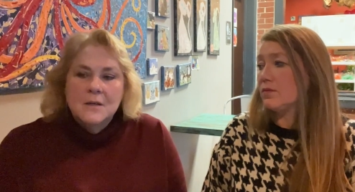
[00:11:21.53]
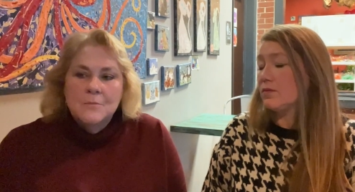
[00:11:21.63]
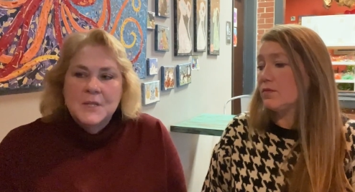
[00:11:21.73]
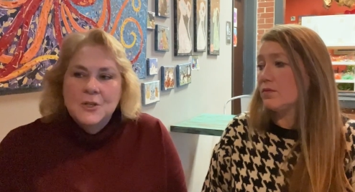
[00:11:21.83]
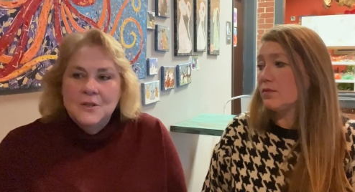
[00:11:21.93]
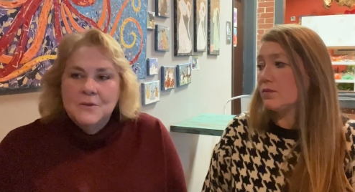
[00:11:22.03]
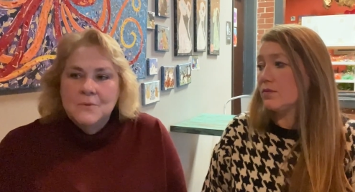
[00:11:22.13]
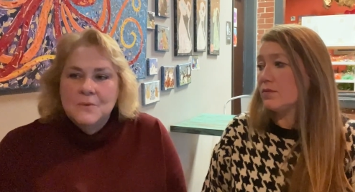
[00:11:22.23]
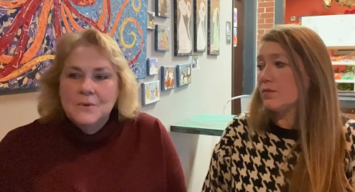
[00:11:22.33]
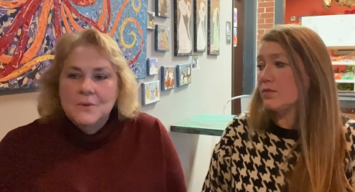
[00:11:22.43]
Speaker 1: But
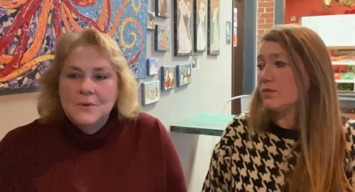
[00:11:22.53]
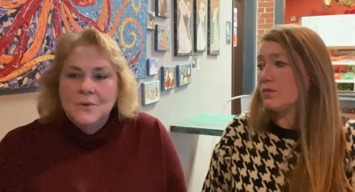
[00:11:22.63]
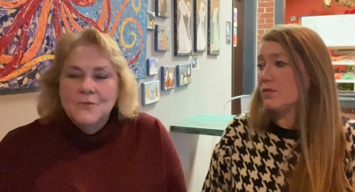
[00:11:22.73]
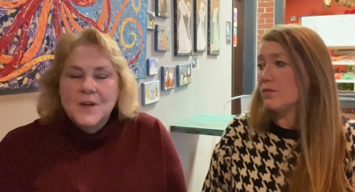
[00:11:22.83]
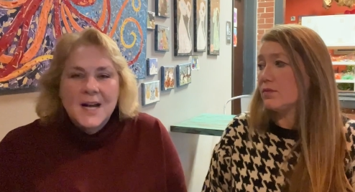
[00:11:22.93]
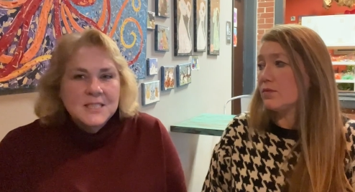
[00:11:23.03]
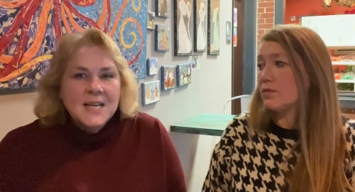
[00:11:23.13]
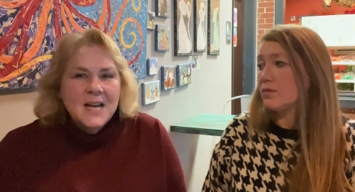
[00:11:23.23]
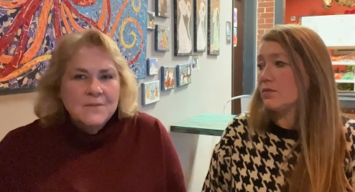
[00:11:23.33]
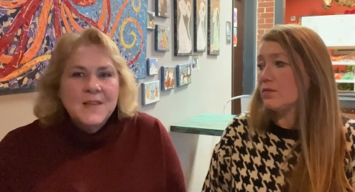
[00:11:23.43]
you, you've got
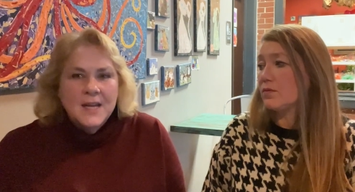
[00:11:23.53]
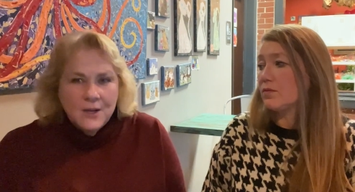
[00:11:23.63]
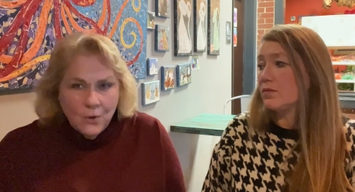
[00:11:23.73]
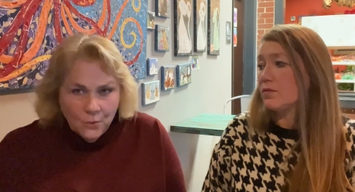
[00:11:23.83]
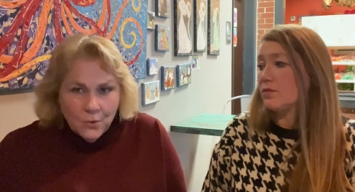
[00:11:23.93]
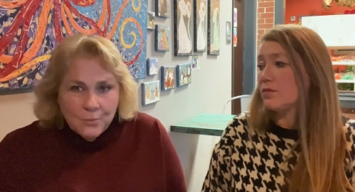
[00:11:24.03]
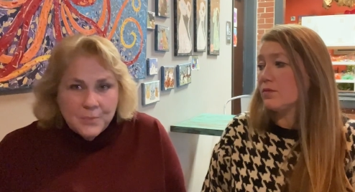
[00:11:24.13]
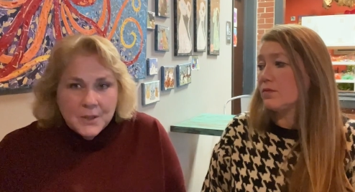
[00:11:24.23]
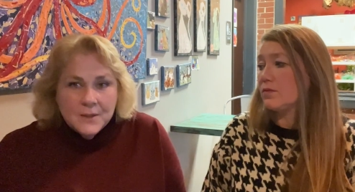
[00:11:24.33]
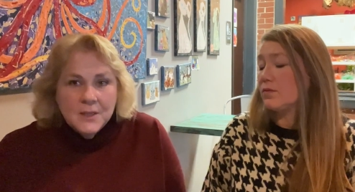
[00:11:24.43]
to have that hope
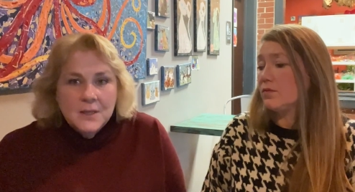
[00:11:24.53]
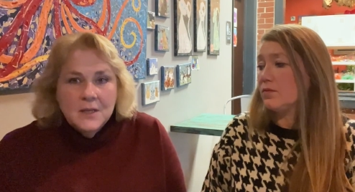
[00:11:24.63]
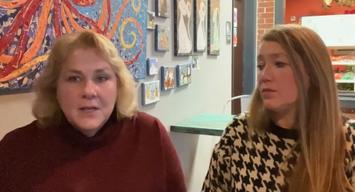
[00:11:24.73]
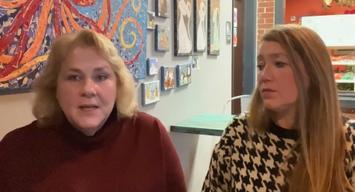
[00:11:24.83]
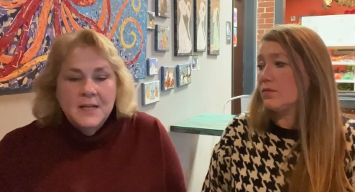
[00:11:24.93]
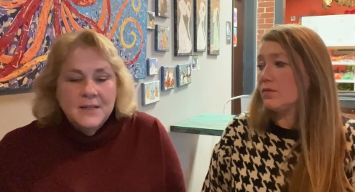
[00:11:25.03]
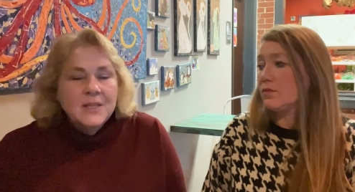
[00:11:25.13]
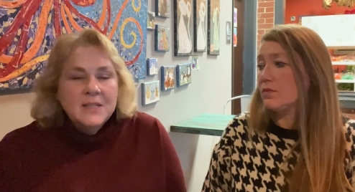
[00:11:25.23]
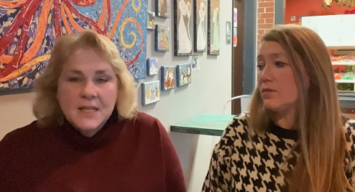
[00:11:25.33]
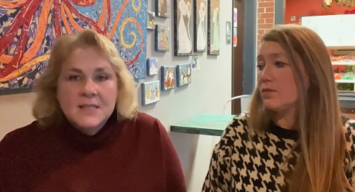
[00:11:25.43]
Mm-hmm. And I
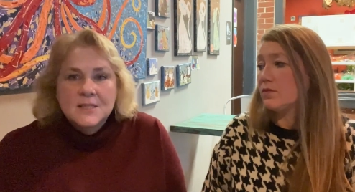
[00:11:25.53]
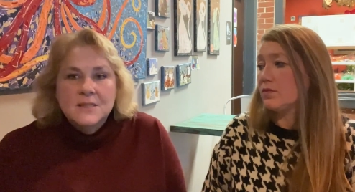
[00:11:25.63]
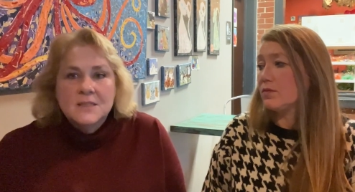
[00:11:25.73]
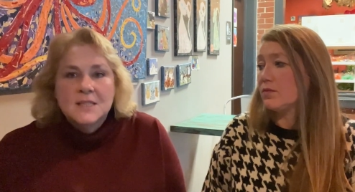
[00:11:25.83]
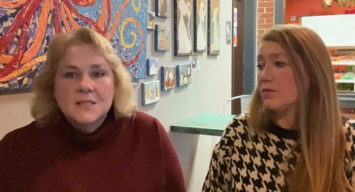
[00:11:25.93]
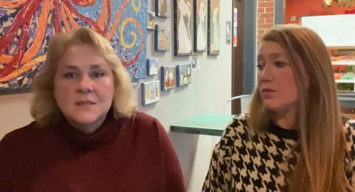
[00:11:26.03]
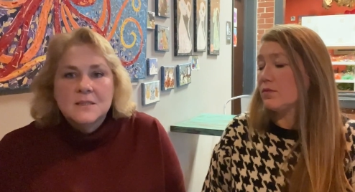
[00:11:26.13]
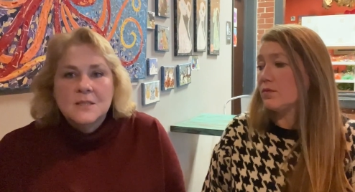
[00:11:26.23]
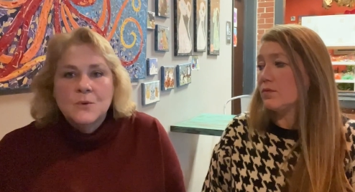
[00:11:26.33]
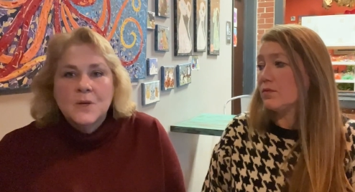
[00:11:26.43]
think that's
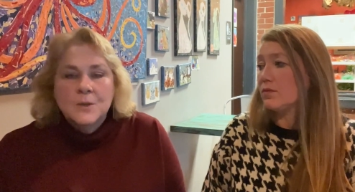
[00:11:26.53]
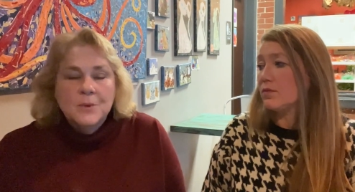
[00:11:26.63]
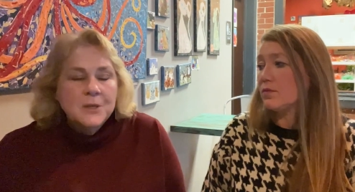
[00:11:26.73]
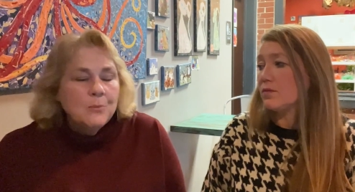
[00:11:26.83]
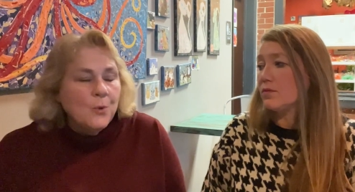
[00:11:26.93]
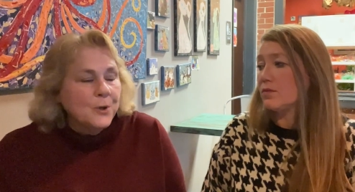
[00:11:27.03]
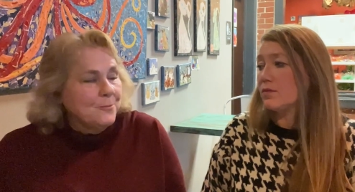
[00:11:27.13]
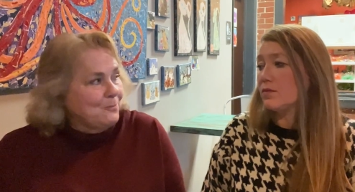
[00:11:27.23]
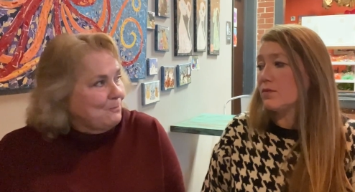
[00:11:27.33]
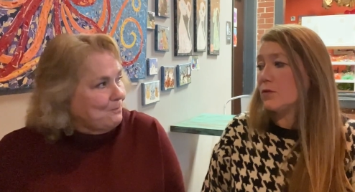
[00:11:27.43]
that's incredibly
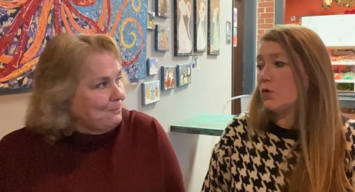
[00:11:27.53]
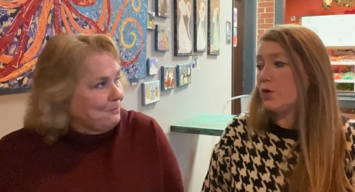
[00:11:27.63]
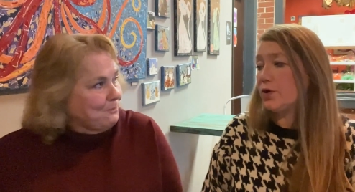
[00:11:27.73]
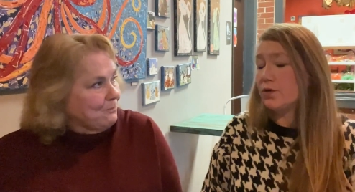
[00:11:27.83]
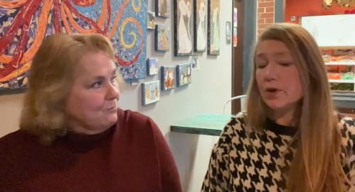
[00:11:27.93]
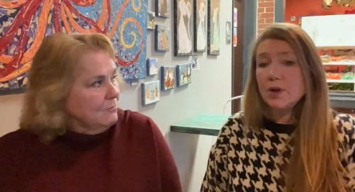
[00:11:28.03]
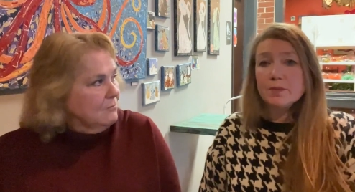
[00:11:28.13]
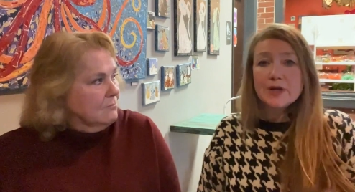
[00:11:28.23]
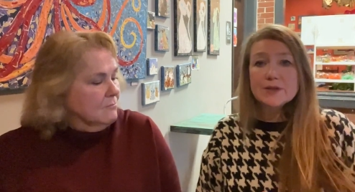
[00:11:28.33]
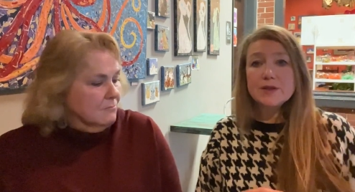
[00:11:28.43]
important.
Speaker 2: What a
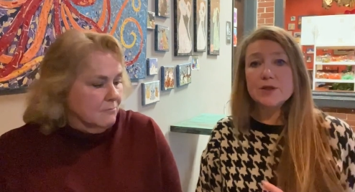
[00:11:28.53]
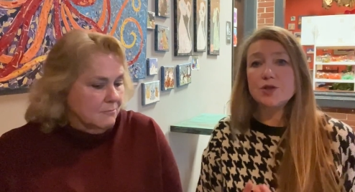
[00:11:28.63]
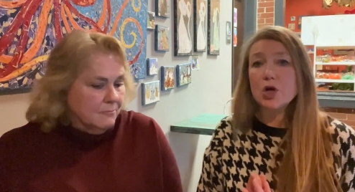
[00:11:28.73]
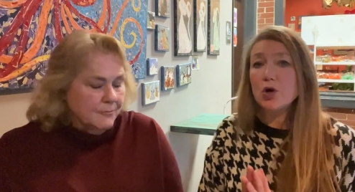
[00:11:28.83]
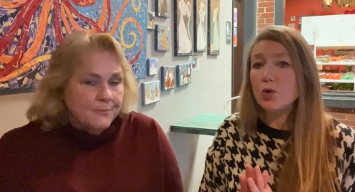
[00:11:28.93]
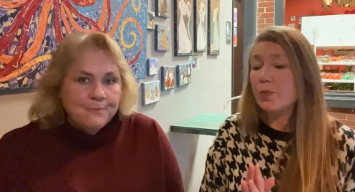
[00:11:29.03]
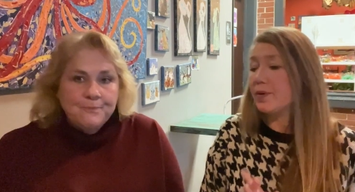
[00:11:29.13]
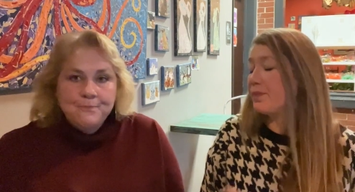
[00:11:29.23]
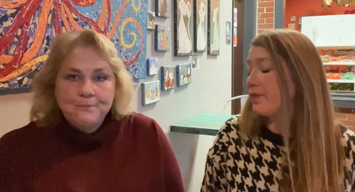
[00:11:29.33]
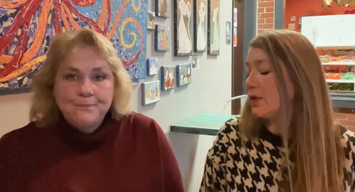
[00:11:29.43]
great message, Hope.
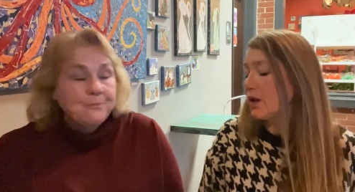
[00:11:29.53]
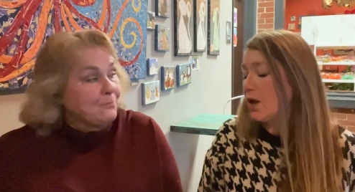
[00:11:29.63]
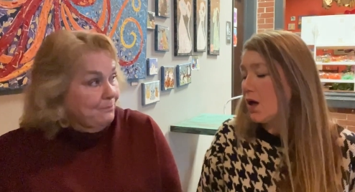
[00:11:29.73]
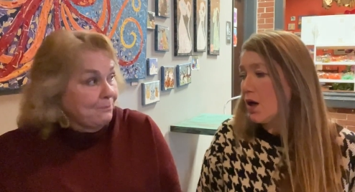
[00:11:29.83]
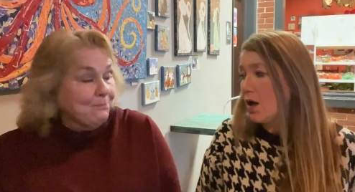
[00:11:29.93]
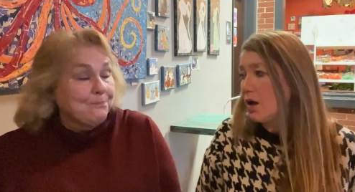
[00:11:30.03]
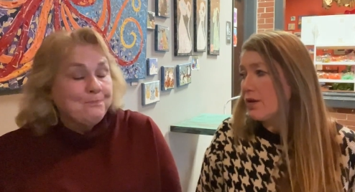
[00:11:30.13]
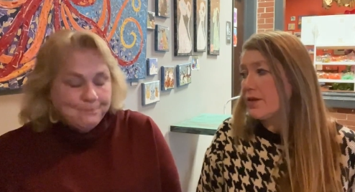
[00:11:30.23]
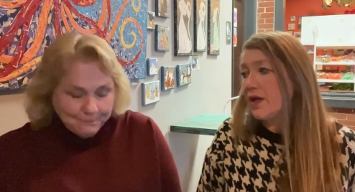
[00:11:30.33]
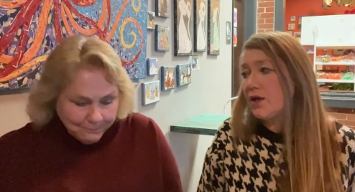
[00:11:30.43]
Mm.
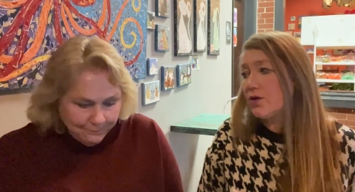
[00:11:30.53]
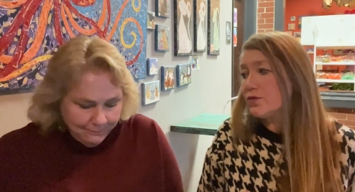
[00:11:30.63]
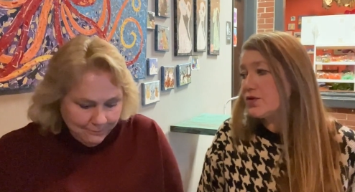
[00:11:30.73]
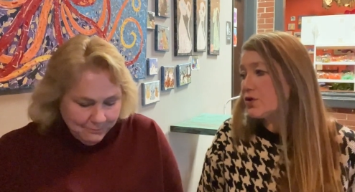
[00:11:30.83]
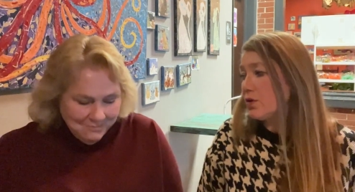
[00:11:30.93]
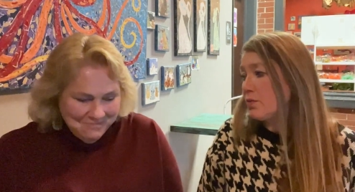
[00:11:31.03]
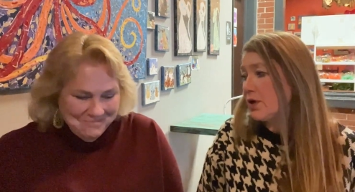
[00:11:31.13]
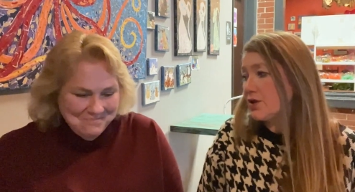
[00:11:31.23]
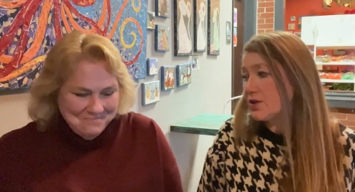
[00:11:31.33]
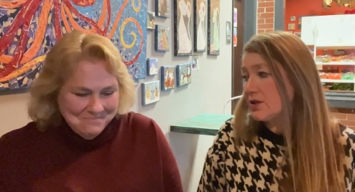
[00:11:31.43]
Thank you so
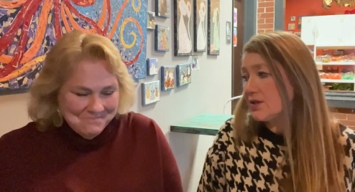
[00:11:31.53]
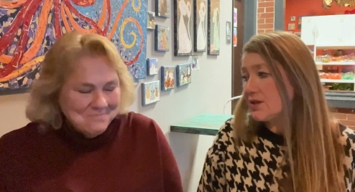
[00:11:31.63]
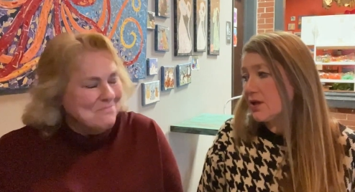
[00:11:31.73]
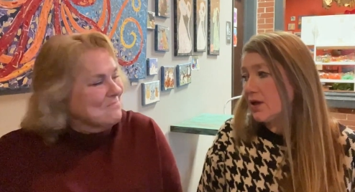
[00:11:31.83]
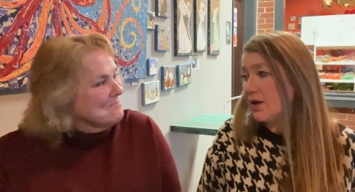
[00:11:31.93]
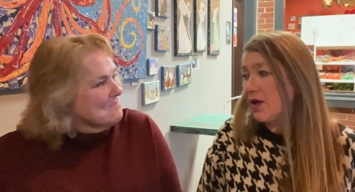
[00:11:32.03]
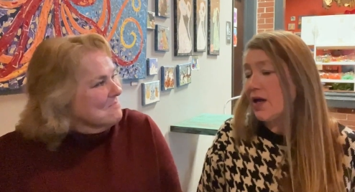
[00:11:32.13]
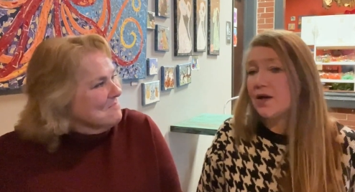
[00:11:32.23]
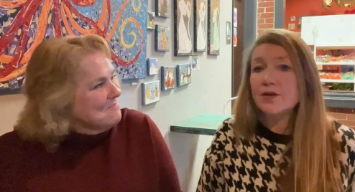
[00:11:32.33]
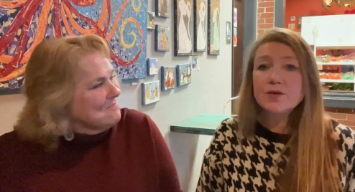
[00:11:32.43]
much, Lisa.
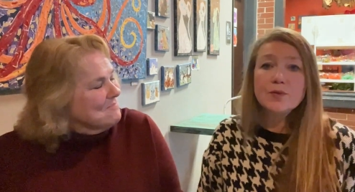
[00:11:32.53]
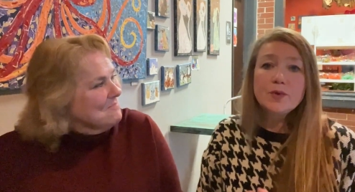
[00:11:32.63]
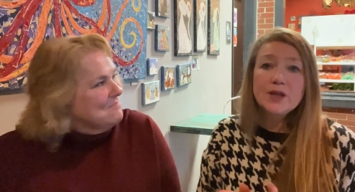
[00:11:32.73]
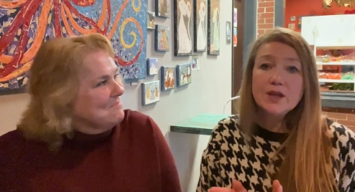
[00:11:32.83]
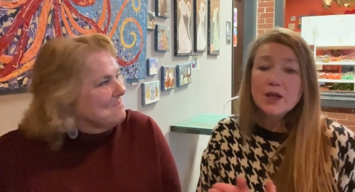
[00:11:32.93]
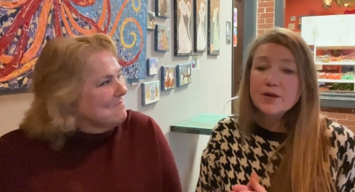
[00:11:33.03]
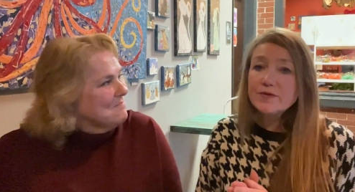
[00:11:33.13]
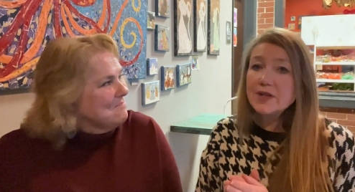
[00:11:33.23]
And we love